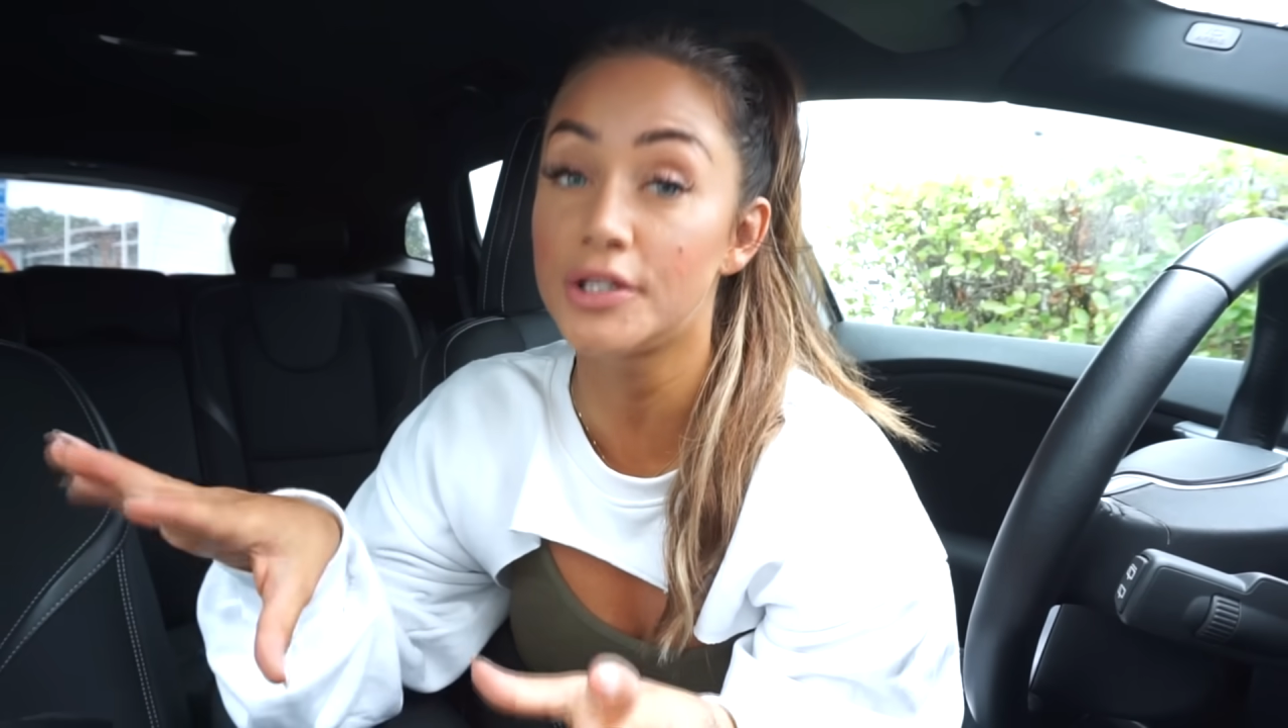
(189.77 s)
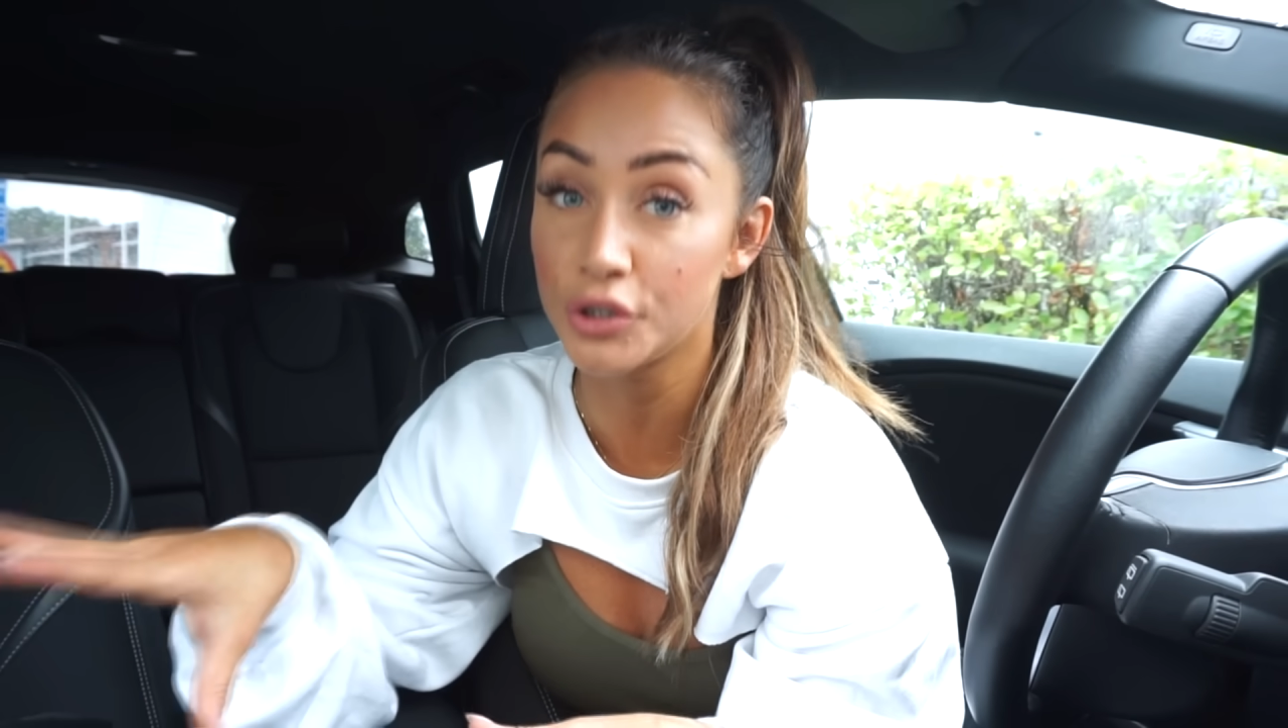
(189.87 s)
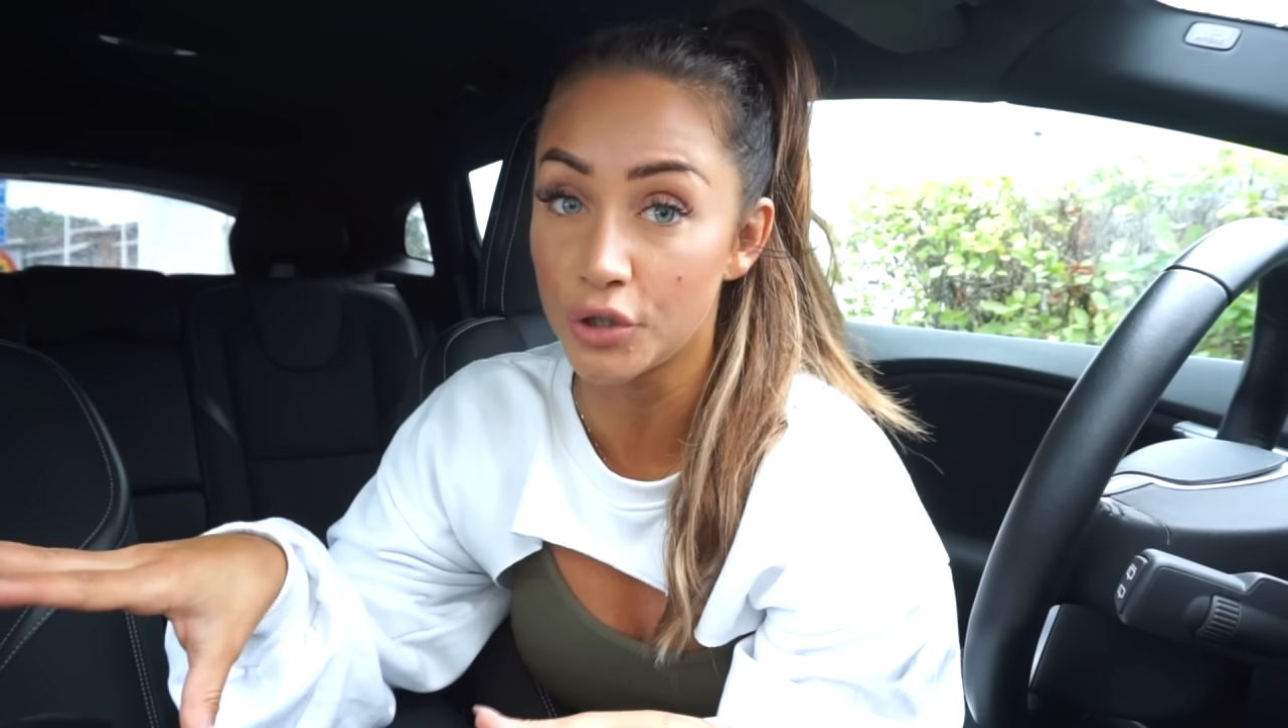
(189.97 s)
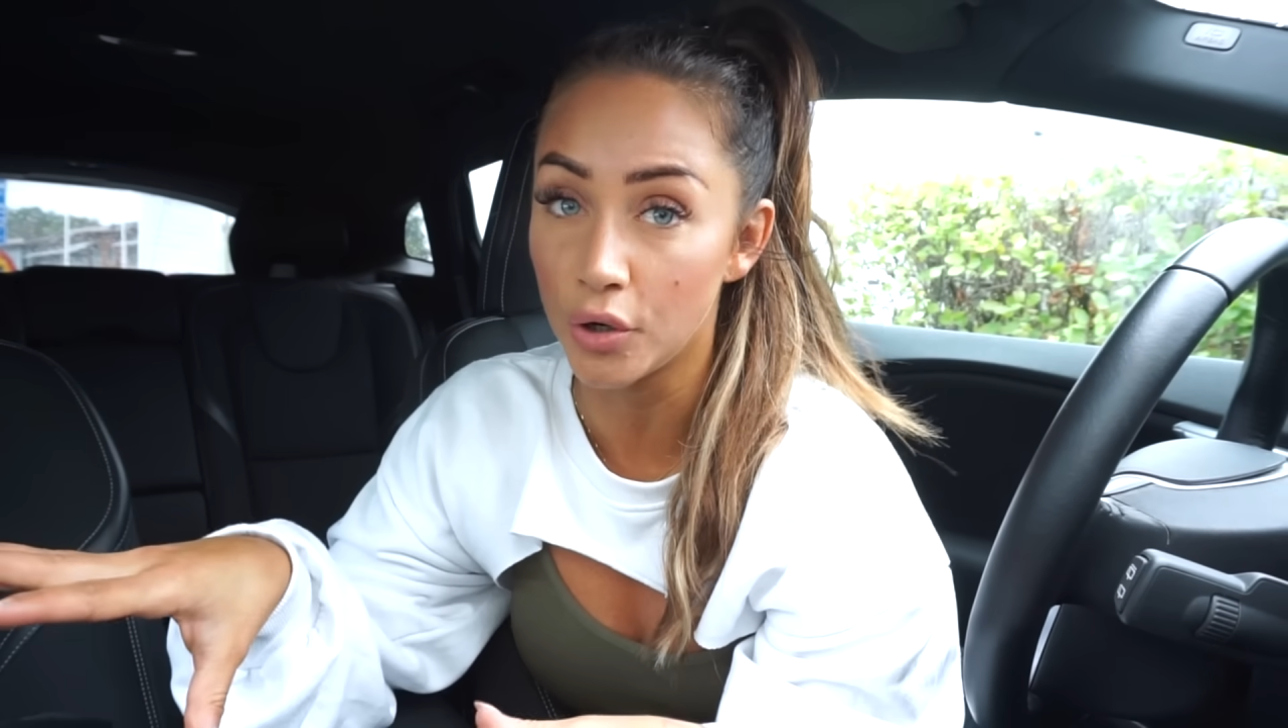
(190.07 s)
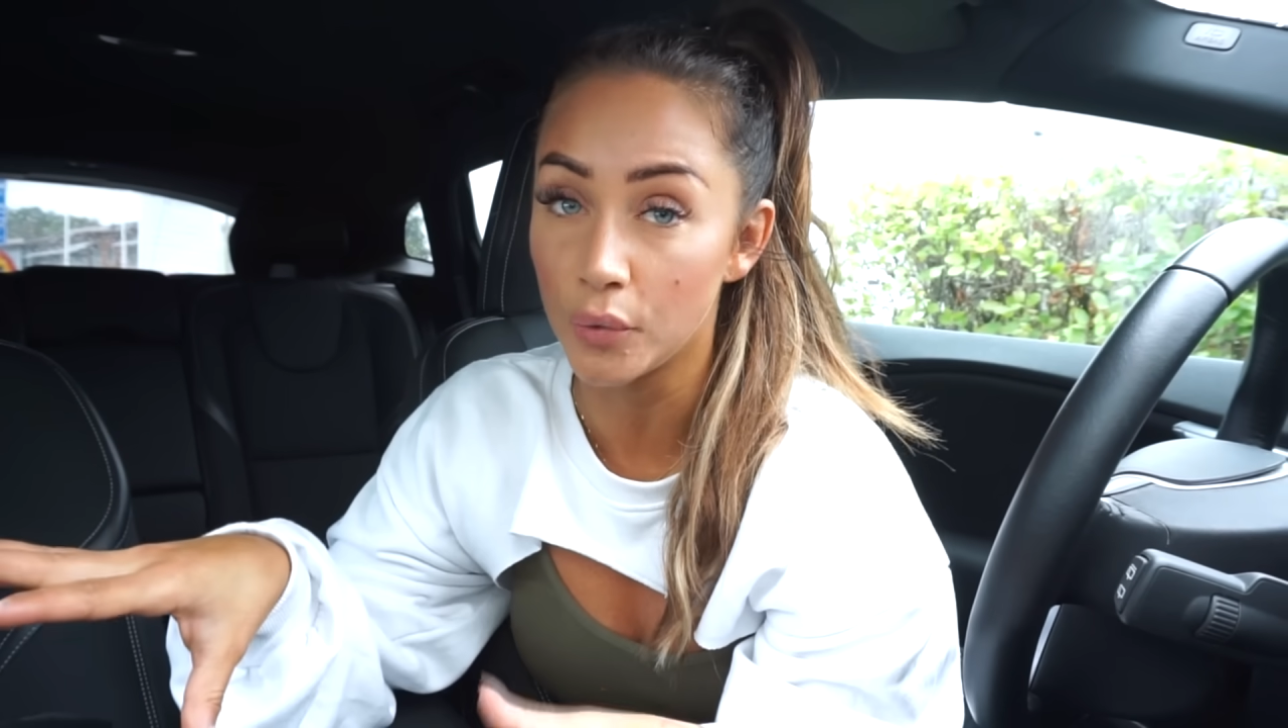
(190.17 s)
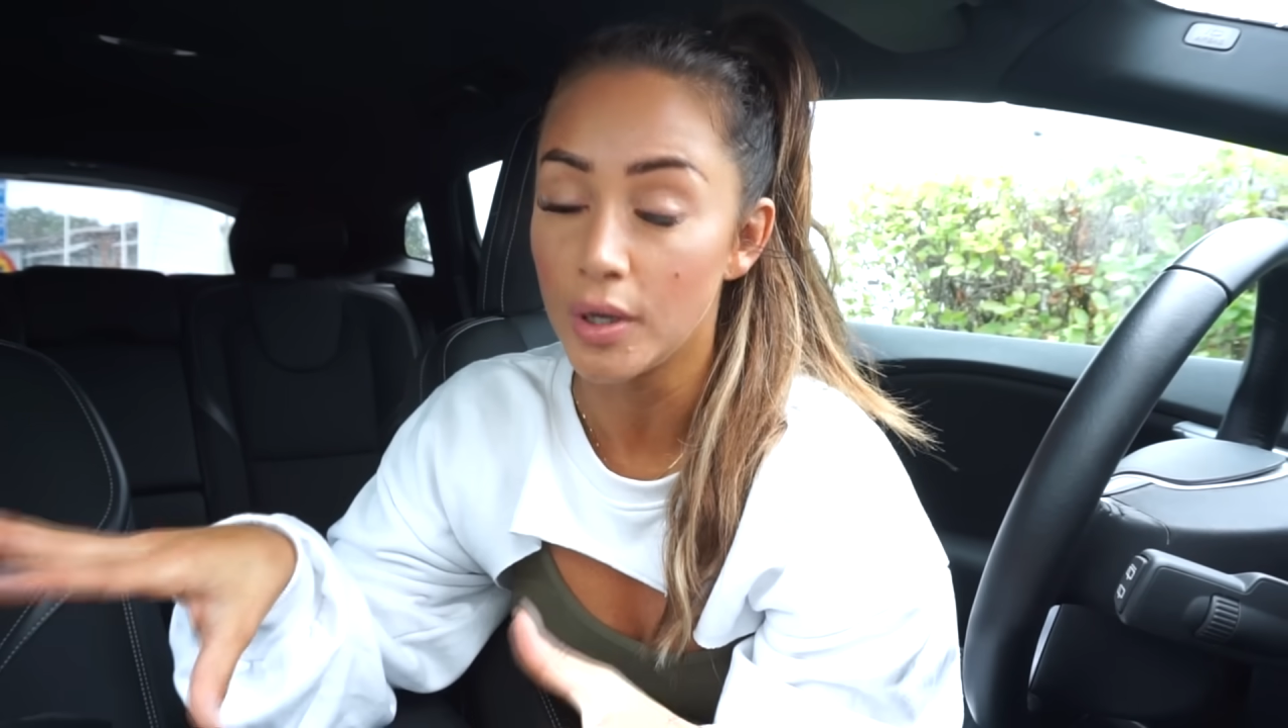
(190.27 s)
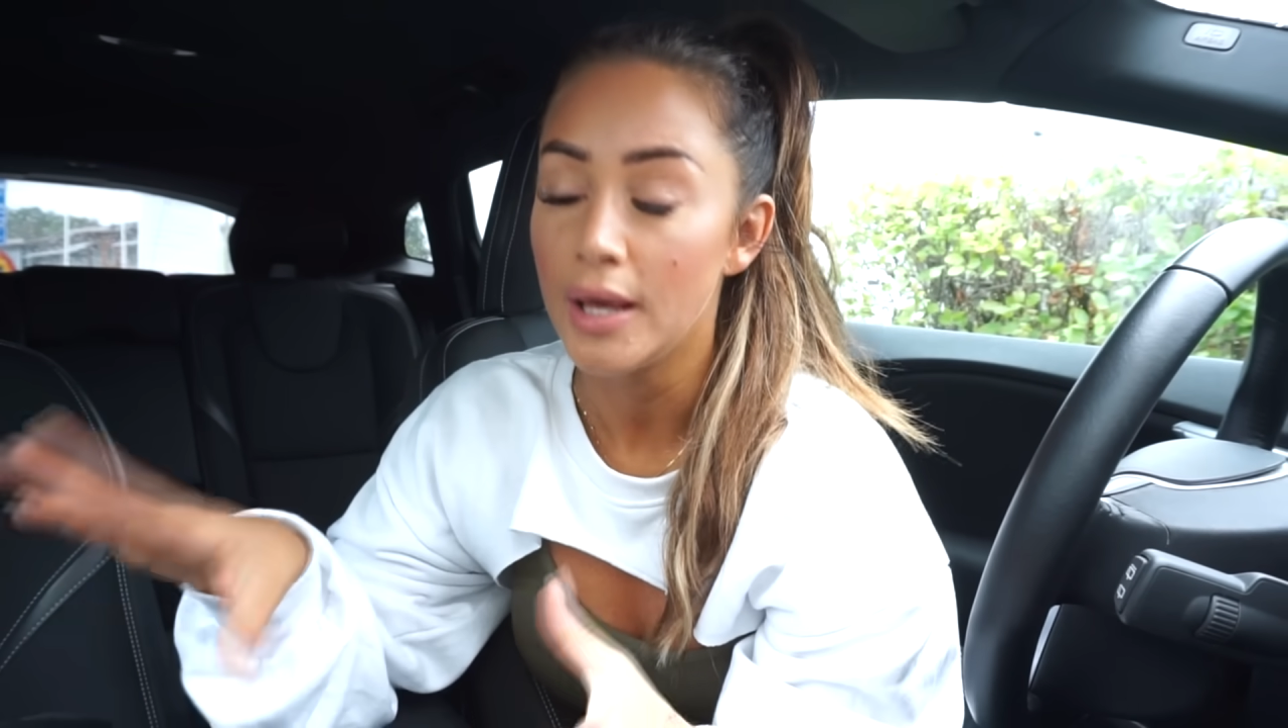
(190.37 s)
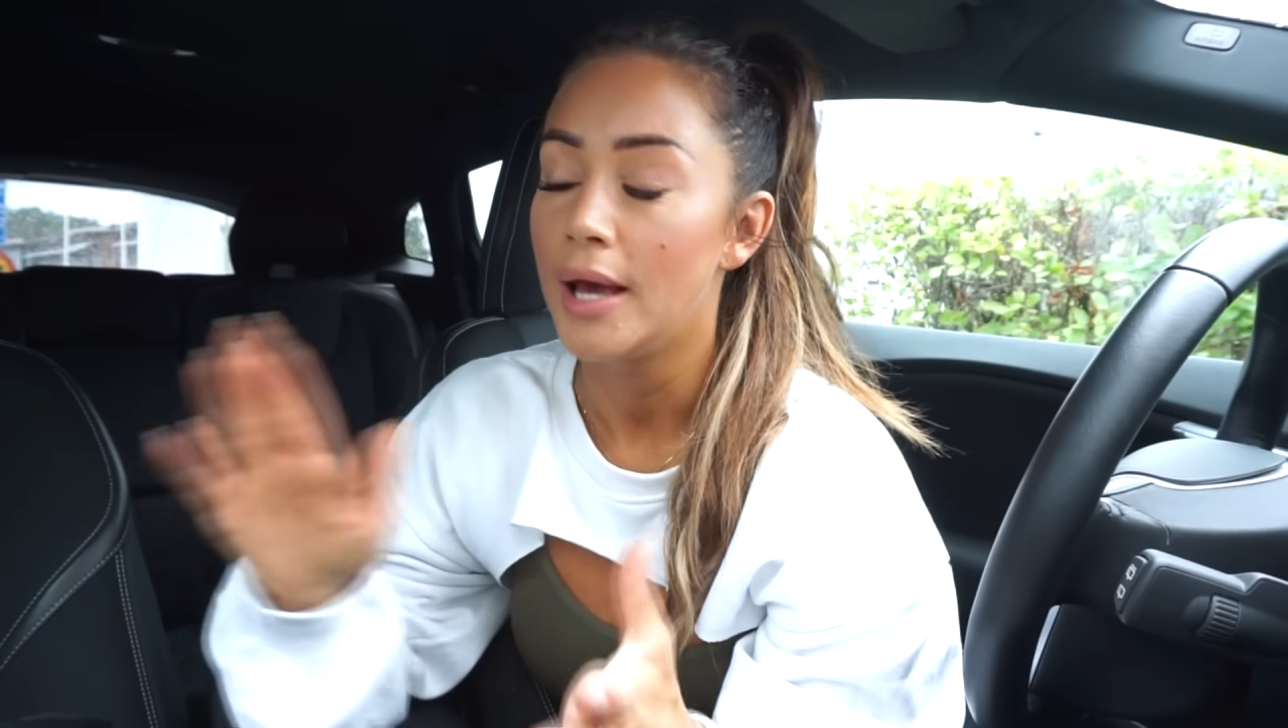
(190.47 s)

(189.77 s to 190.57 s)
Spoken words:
to go.